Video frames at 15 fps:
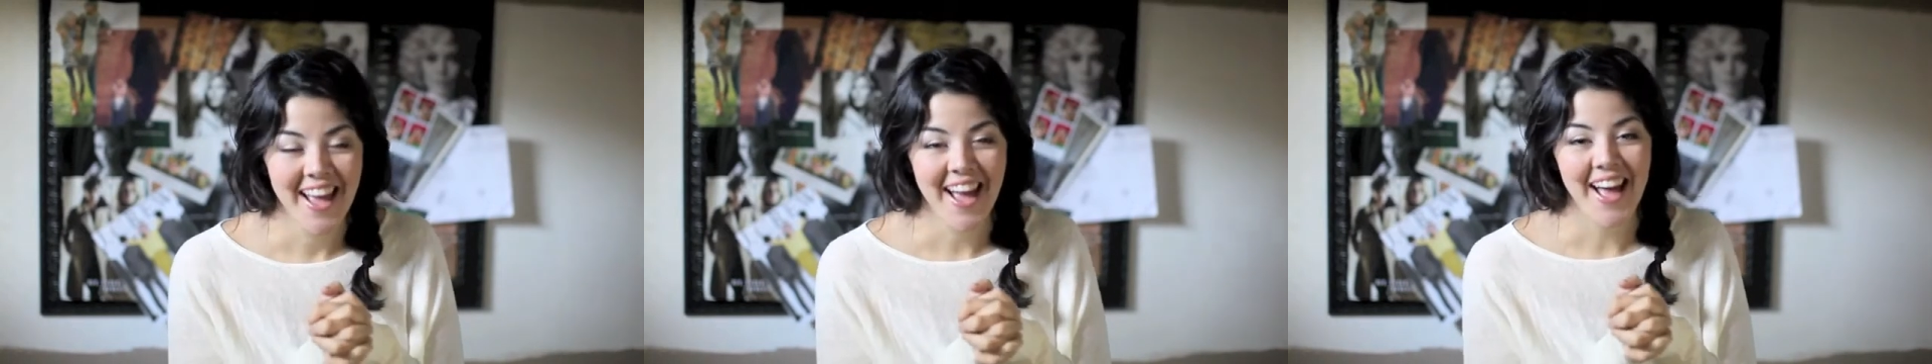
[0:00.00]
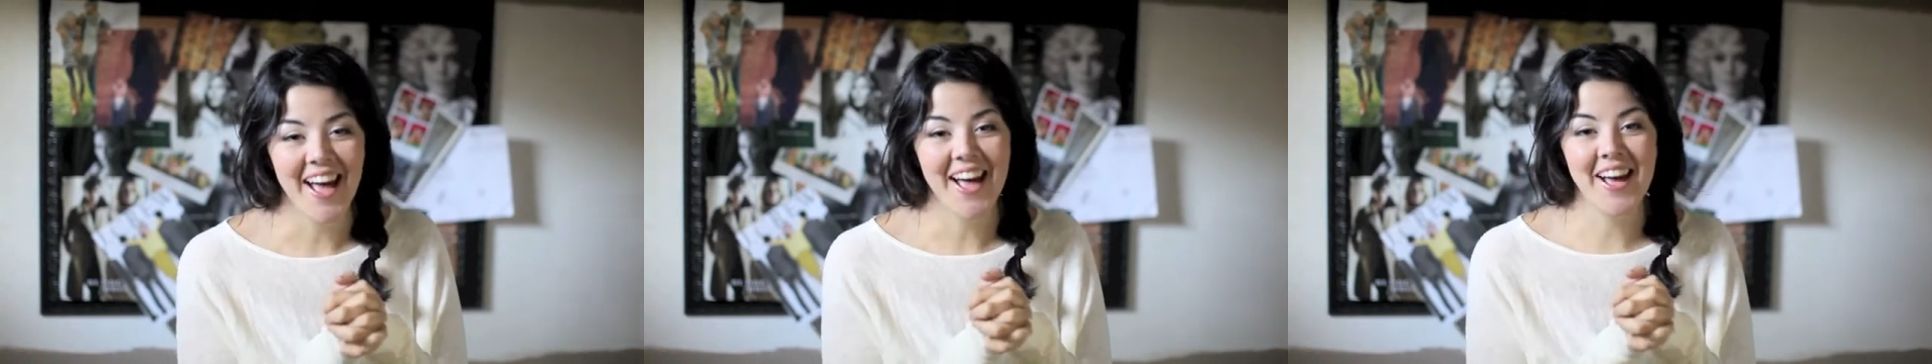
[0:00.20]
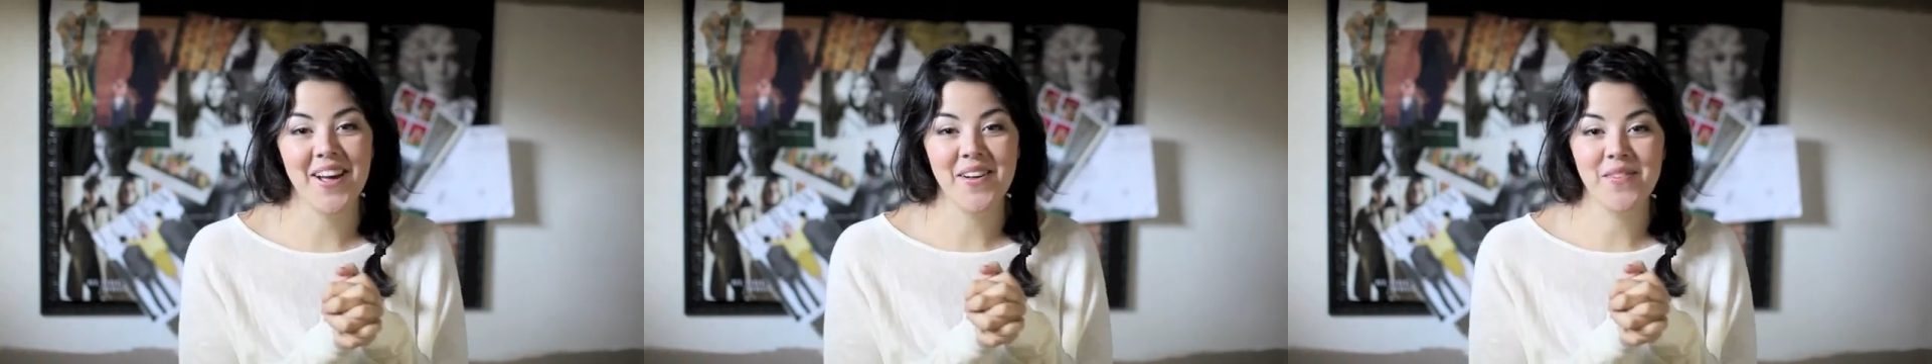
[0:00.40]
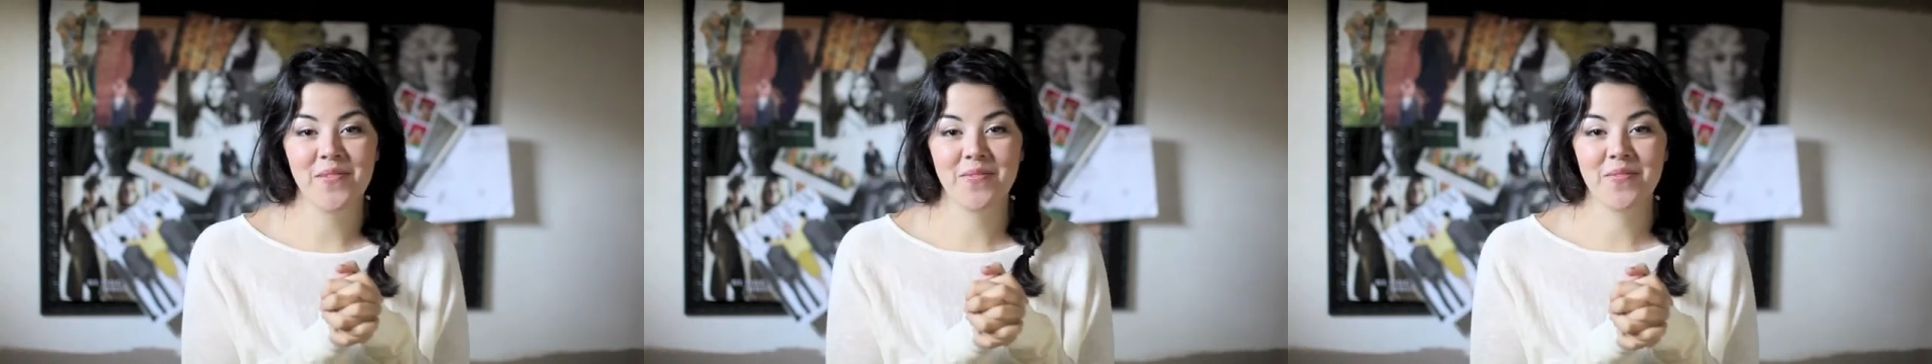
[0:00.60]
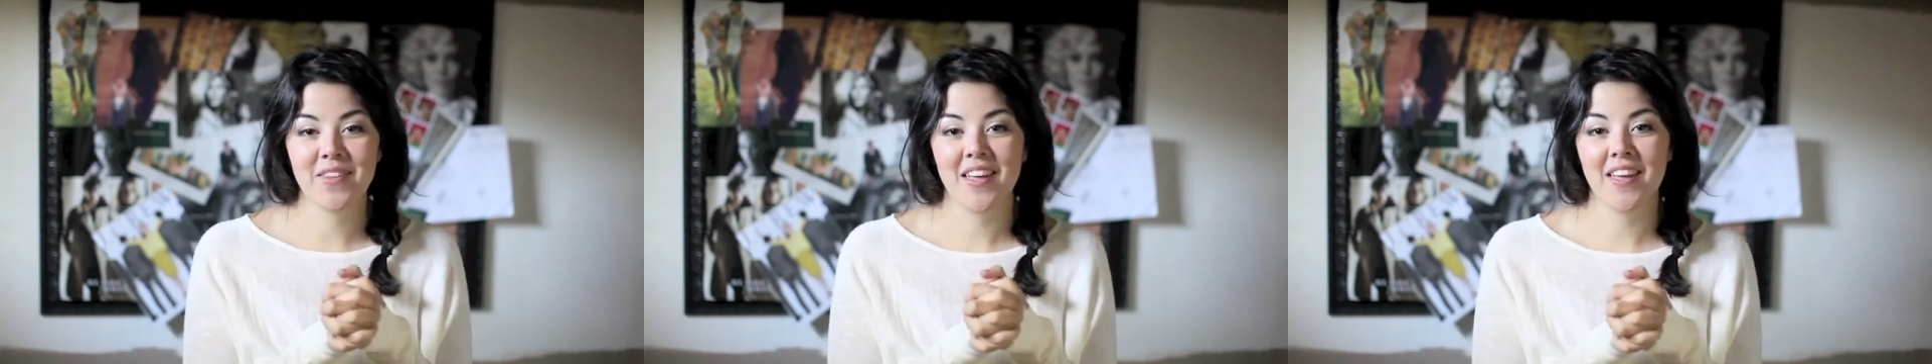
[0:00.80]

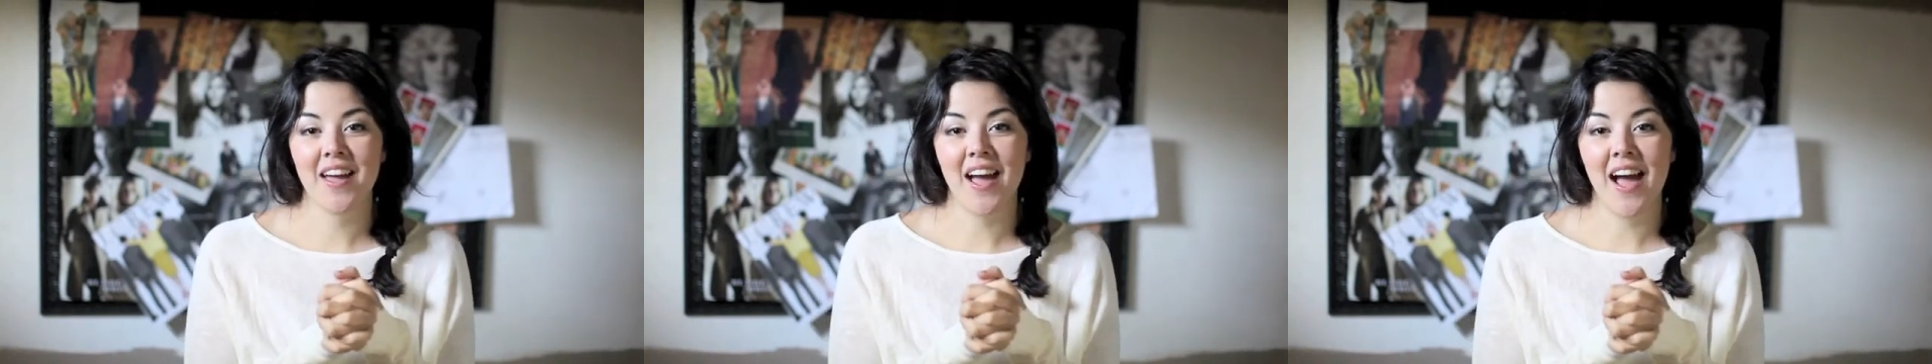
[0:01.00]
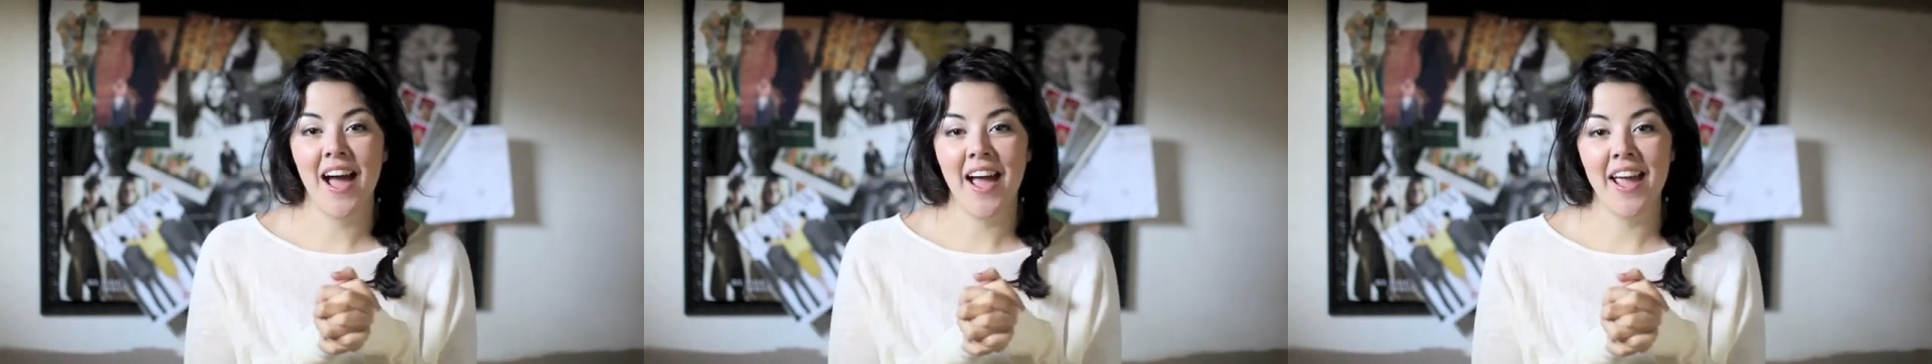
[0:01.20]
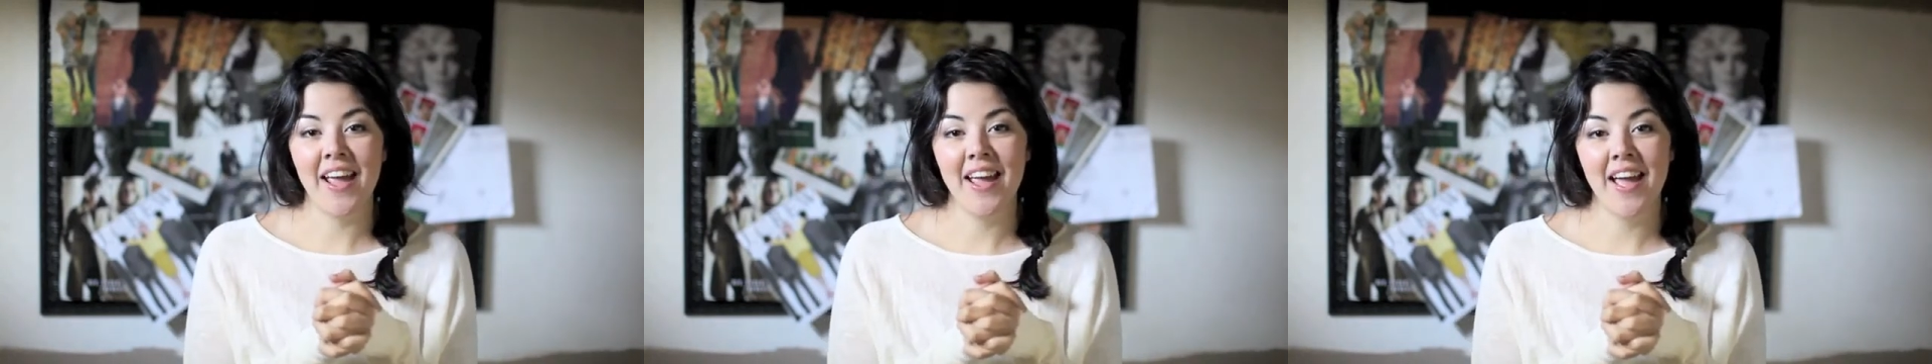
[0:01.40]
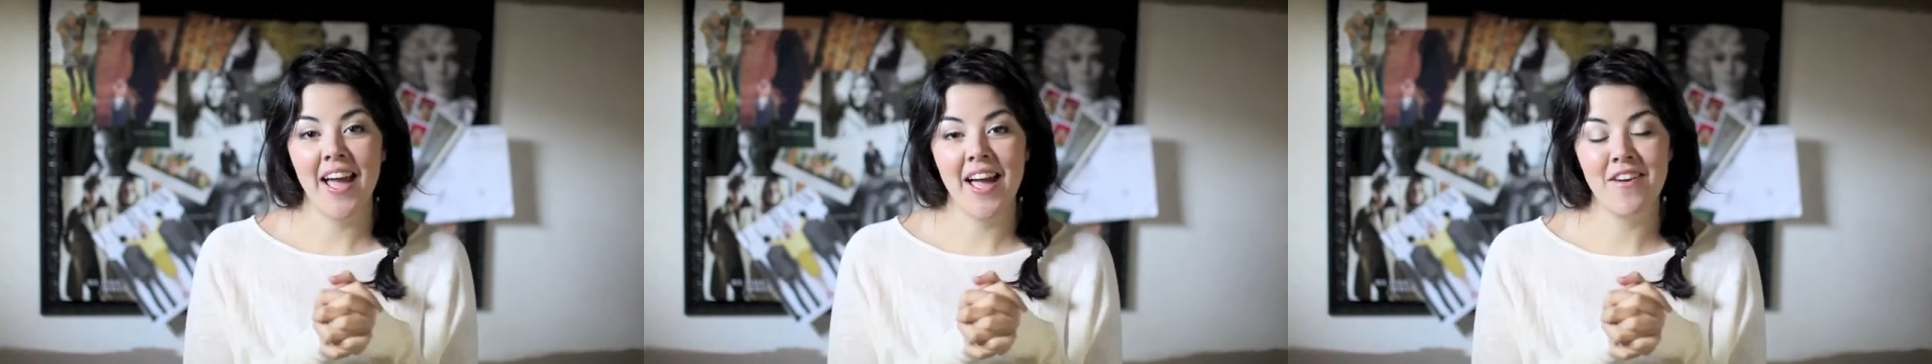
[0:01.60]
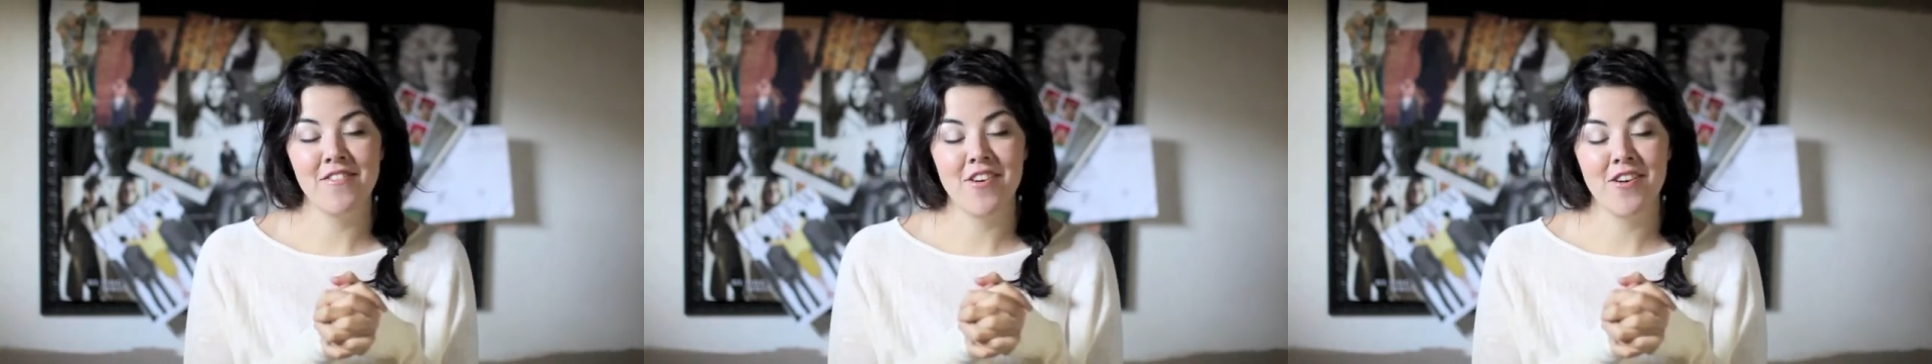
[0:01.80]
I
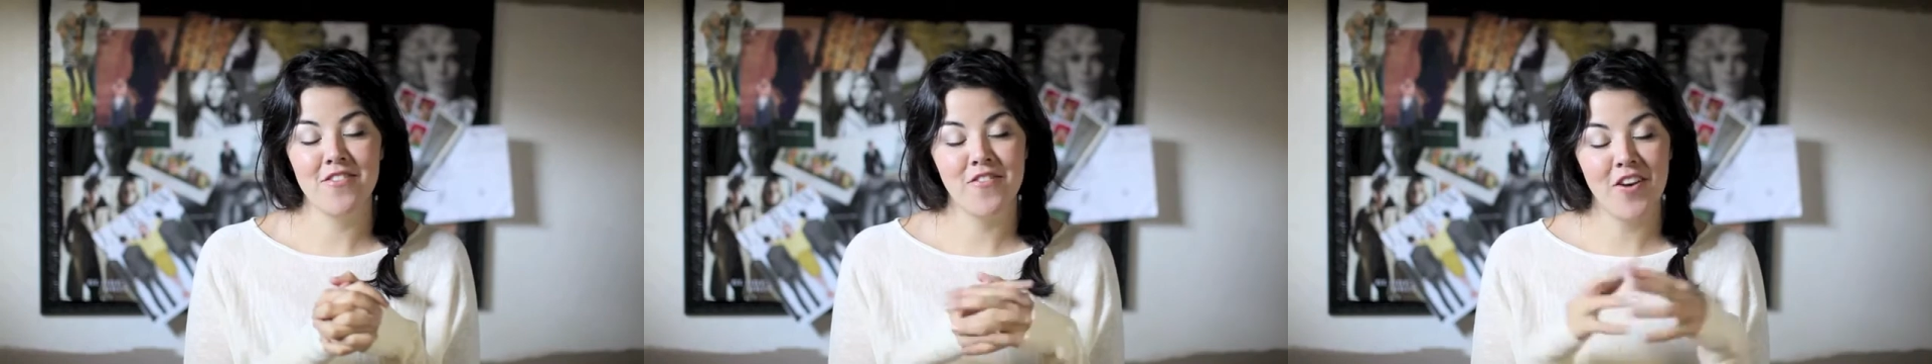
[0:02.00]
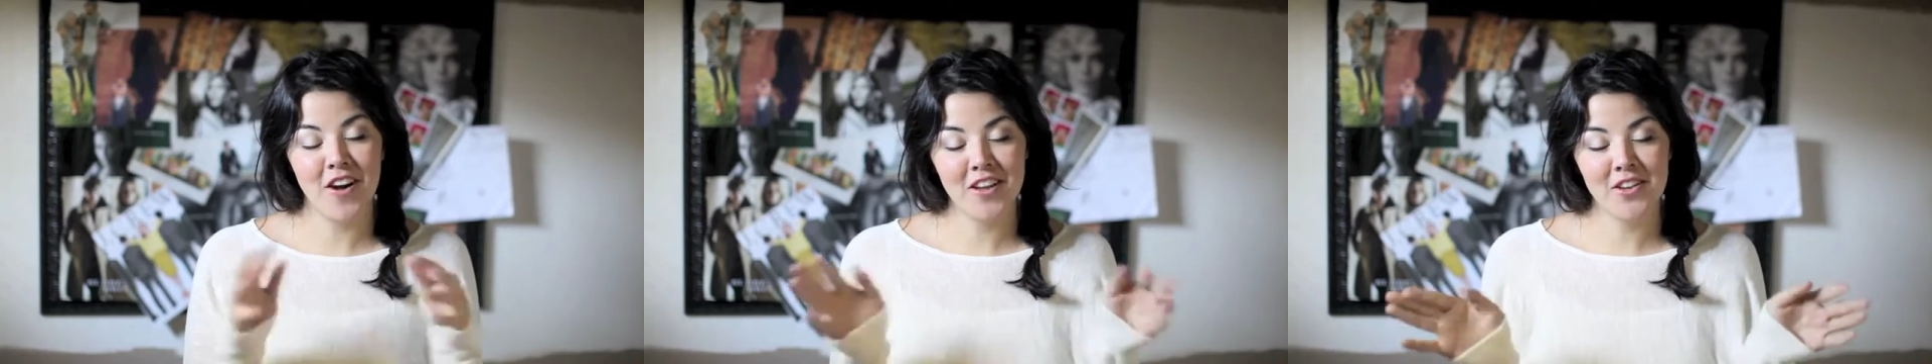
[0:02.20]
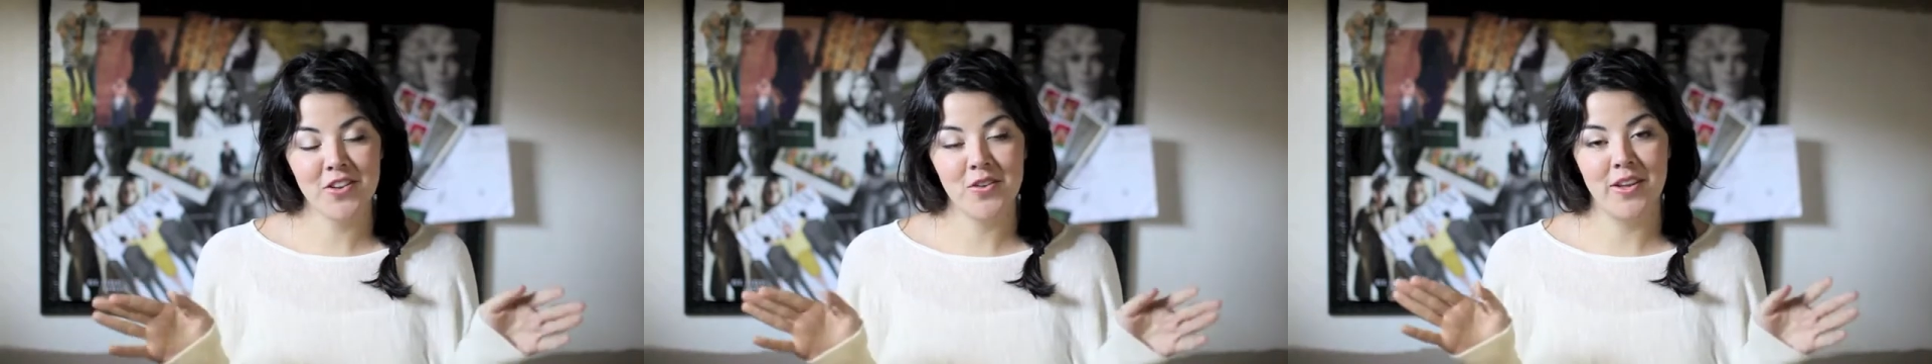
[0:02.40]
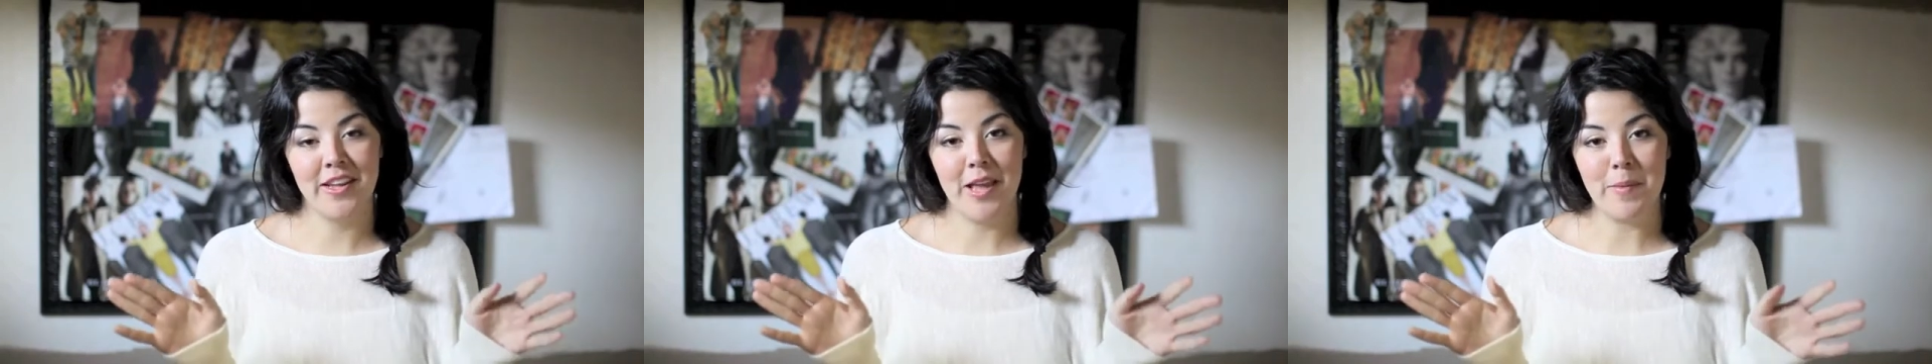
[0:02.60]
have fought doing